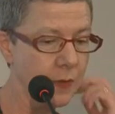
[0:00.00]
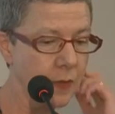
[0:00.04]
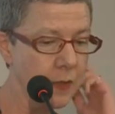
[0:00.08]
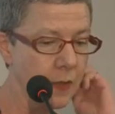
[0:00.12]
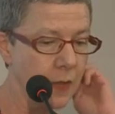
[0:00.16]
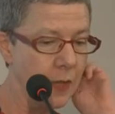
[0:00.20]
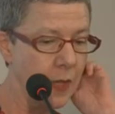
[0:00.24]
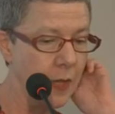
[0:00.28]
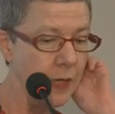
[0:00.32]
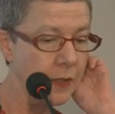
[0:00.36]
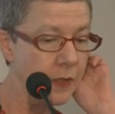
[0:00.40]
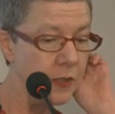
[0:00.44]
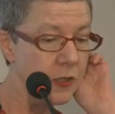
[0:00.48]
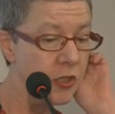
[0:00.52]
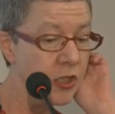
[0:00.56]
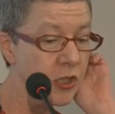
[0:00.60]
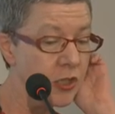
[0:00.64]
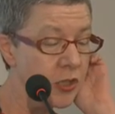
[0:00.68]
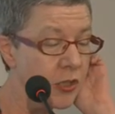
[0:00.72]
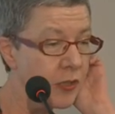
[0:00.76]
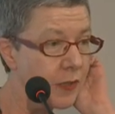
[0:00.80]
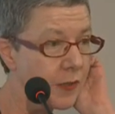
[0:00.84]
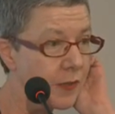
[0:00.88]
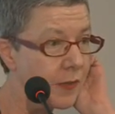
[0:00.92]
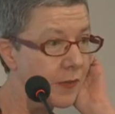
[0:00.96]
And
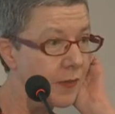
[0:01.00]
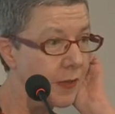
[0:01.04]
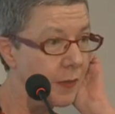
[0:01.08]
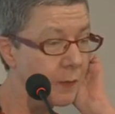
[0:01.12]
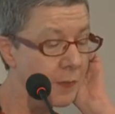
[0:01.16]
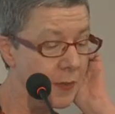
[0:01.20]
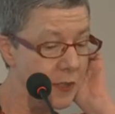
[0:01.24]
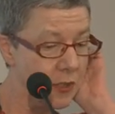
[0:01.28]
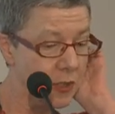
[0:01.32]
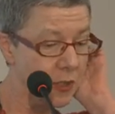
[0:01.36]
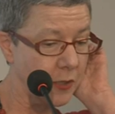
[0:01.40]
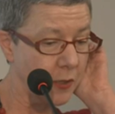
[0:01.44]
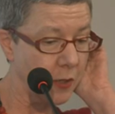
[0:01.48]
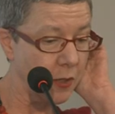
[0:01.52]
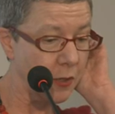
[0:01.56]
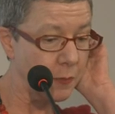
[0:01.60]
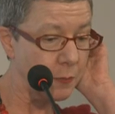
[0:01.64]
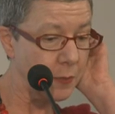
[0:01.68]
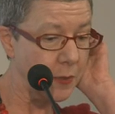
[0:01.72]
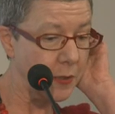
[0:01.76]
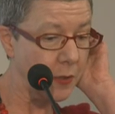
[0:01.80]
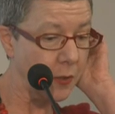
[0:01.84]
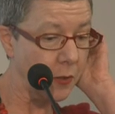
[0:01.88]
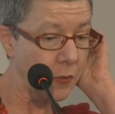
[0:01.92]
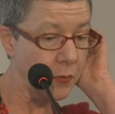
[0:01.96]
additionally, some interlibrary
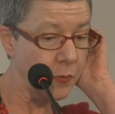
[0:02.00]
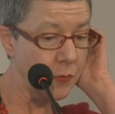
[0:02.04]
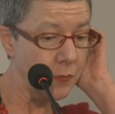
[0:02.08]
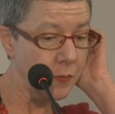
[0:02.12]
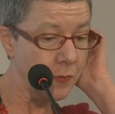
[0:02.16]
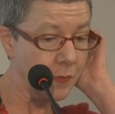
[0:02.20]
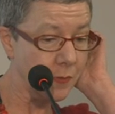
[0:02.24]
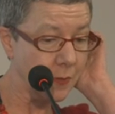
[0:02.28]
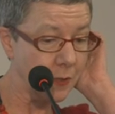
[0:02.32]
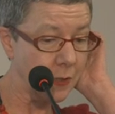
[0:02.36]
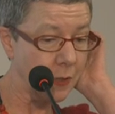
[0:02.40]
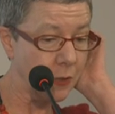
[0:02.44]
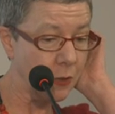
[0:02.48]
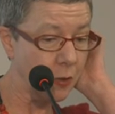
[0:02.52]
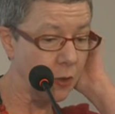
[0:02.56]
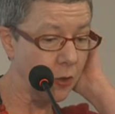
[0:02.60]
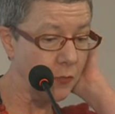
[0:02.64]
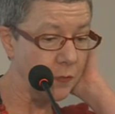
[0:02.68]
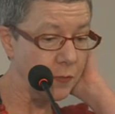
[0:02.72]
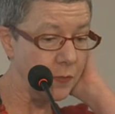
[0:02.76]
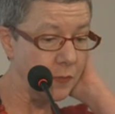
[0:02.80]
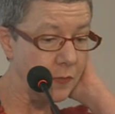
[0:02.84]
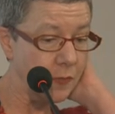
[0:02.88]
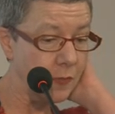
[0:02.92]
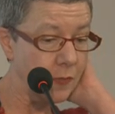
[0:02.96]
loans
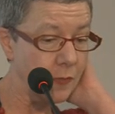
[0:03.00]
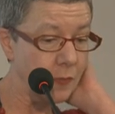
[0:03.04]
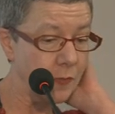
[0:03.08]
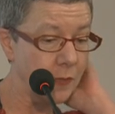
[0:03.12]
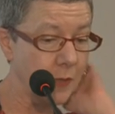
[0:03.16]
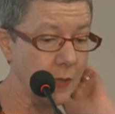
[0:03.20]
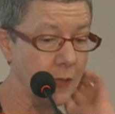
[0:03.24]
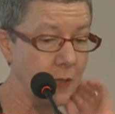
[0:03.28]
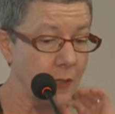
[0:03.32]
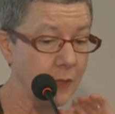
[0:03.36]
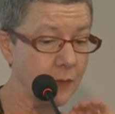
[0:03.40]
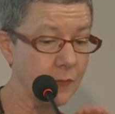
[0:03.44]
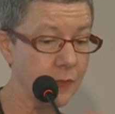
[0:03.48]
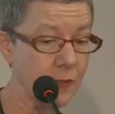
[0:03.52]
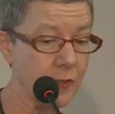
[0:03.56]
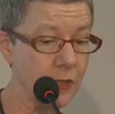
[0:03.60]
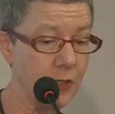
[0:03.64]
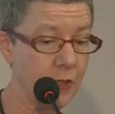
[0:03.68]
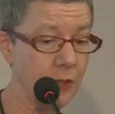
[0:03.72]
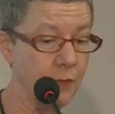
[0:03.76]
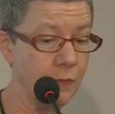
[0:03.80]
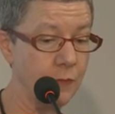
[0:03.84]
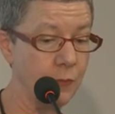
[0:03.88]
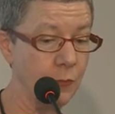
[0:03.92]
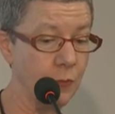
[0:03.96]
officers asked
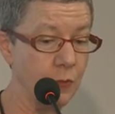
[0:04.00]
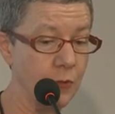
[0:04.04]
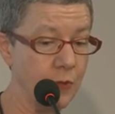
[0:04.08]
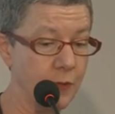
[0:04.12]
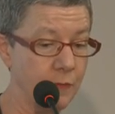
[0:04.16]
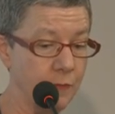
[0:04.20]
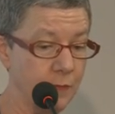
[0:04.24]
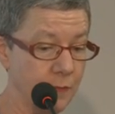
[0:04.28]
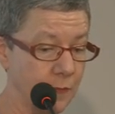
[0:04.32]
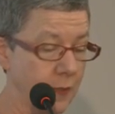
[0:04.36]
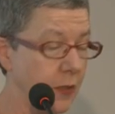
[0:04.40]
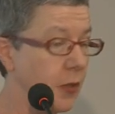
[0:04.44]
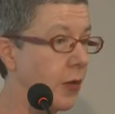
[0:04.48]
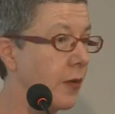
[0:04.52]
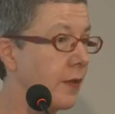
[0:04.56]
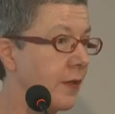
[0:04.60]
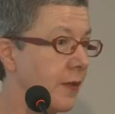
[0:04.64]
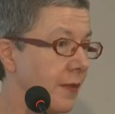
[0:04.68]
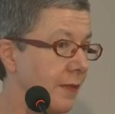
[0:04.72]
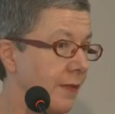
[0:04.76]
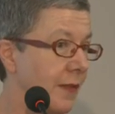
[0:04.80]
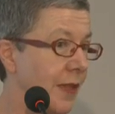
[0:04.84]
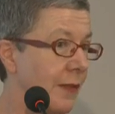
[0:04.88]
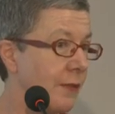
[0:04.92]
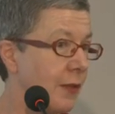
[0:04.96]

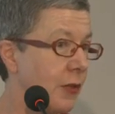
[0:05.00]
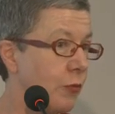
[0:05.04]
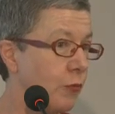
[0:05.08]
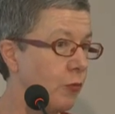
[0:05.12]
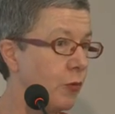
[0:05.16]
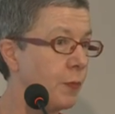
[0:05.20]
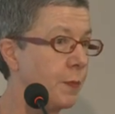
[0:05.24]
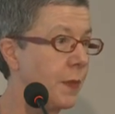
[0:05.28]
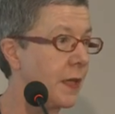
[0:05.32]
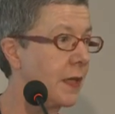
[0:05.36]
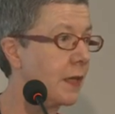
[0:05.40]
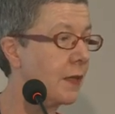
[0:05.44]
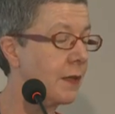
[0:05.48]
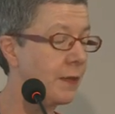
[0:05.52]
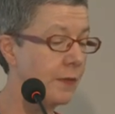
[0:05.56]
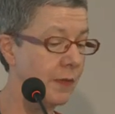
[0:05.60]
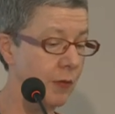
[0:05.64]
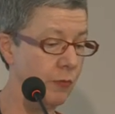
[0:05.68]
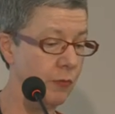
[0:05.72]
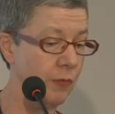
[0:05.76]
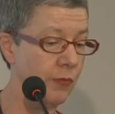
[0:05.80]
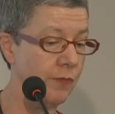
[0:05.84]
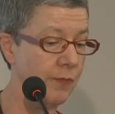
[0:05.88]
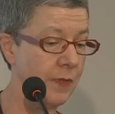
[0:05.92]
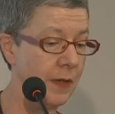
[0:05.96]
said that it would be easier
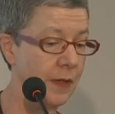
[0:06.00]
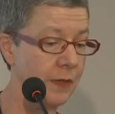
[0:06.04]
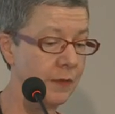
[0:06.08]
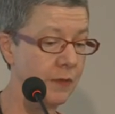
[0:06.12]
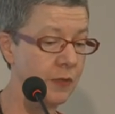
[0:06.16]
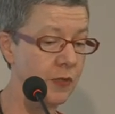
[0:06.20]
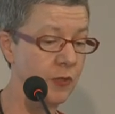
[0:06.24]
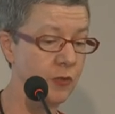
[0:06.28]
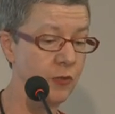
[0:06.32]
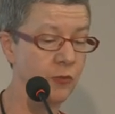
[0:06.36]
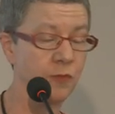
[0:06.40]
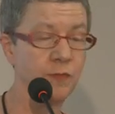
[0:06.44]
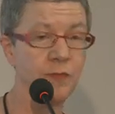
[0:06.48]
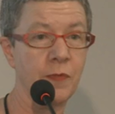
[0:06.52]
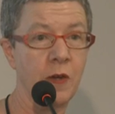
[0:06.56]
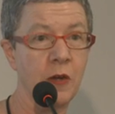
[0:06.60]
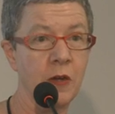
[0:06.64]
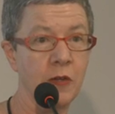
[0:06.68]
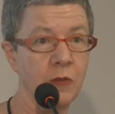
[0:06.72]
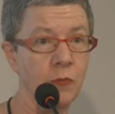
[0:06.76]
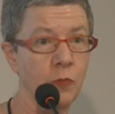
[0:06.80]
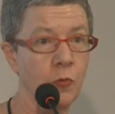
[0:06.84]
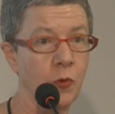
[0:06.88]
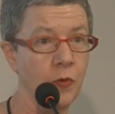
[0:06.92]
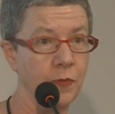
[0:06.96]
and faster to
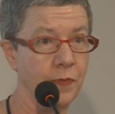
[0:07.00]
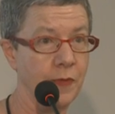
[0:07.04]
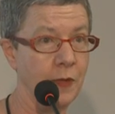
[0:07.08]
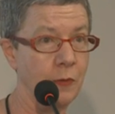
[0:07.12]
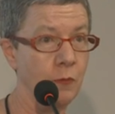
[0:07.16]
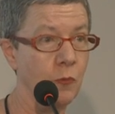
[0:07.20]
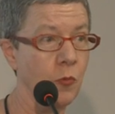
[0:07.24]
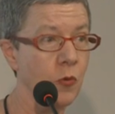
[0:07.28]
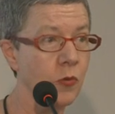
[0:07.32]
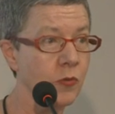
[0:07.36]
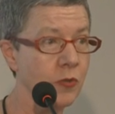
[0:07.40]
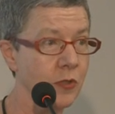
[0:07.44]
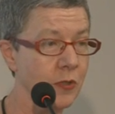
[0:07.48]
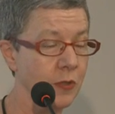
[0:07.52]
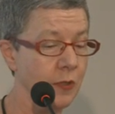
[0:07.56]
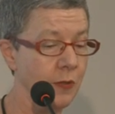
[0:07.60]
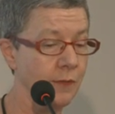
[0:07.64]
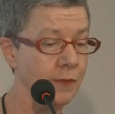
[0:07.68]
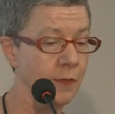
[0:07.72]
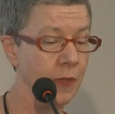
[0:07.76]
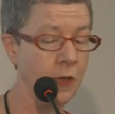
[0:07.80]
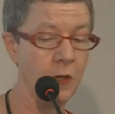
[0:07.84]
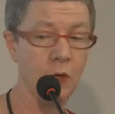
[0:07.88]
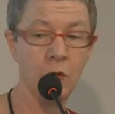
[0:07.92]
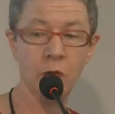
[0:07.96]
find what they wanted if the
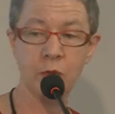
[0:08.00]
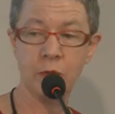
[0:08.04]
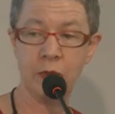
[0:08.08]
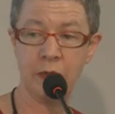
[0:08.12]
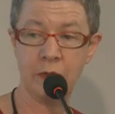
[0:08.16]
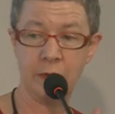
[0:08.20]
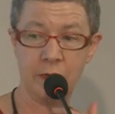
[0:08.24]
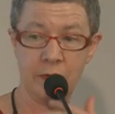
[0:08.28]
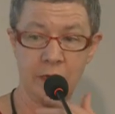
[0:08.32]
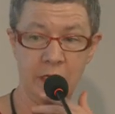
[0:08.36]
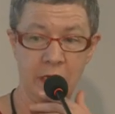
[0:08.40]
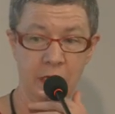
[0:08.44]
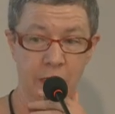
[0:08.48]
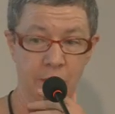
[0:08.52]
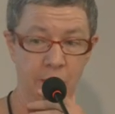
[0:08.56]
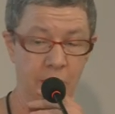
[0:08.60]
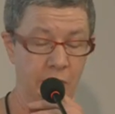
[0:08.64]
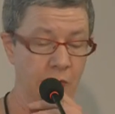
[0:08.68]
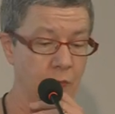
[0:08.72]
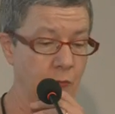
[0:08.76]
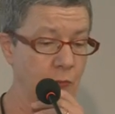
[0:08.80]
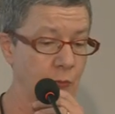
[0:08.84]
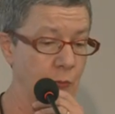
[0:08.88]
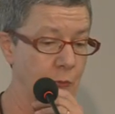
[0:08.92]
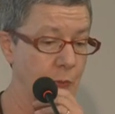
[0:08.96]
holding statements
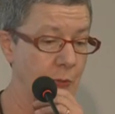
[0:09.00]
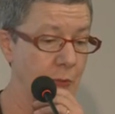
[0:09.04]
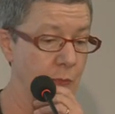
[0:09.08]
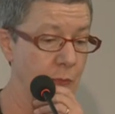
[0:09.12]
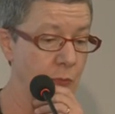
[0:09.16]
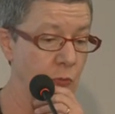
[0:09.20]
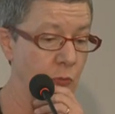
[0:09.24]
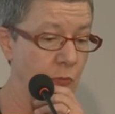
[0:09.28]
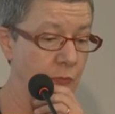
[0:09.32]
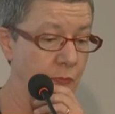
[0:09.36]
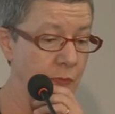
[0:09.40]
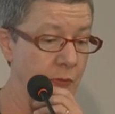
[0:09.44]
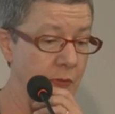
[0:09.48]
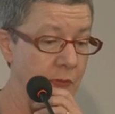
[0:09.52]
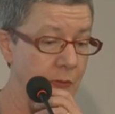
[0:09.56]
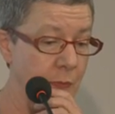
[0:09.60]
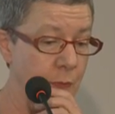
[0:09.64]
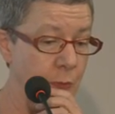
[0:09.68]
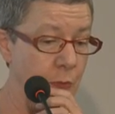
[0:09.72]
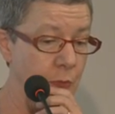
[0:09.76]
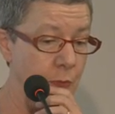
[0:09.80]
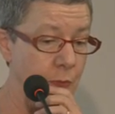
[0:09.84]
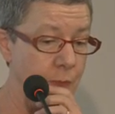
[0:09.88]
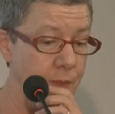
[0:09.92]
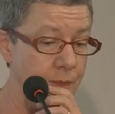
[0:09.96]
were a bit more visible.